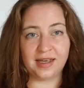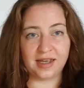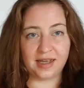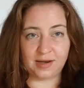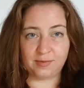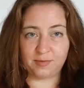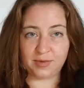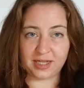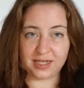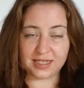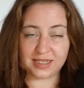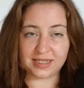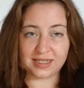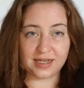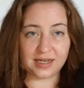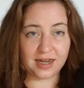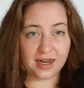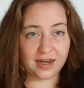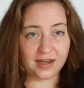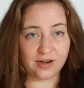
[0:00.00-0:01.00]
and places
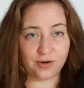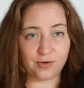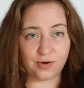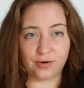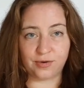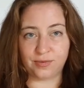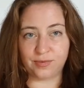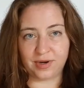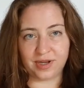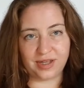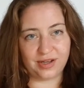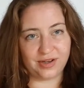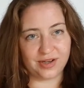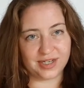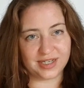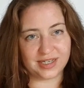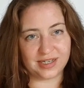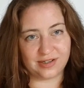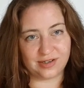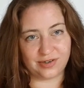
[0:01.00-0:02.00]
that I know are really
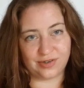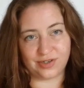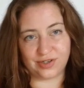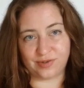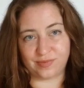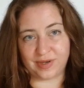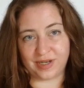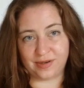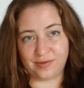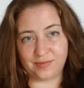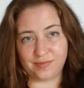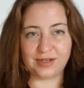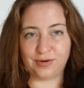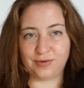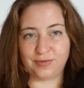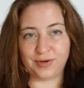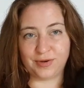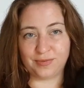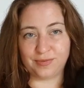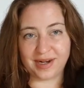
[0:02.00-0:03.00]
good to learn German. So
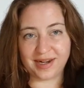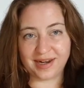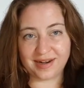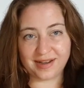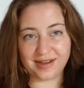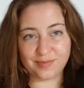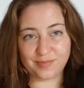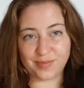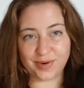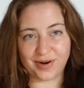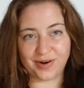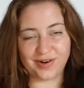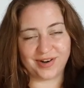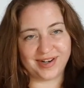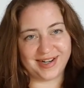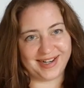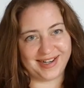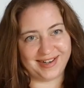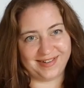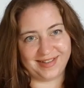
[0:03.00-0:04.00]
if you're ready to embark
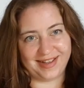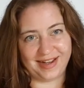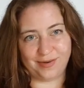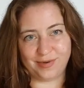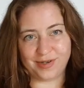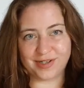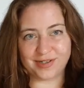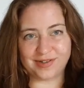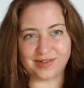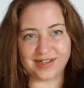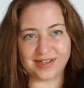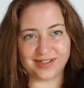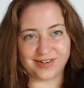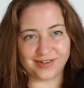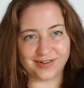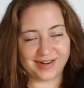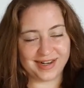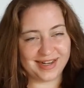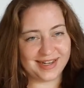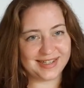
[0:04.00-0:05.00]
on a new language learning
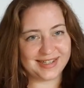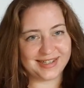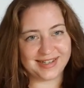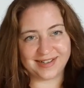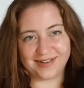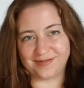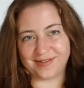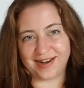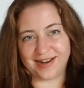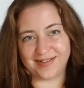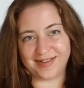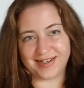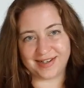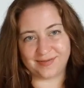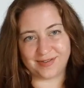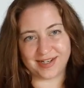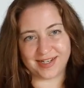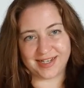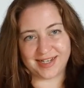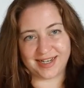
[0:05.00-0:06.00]
journey, stick around
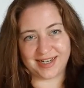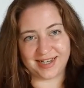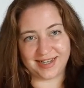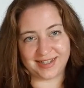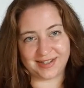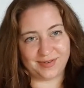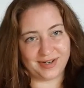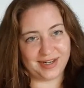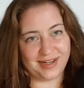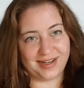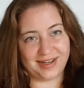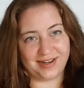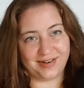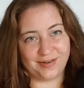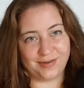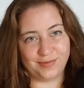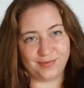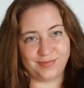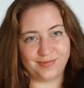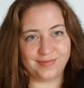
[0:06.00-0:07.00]
and watch today's video.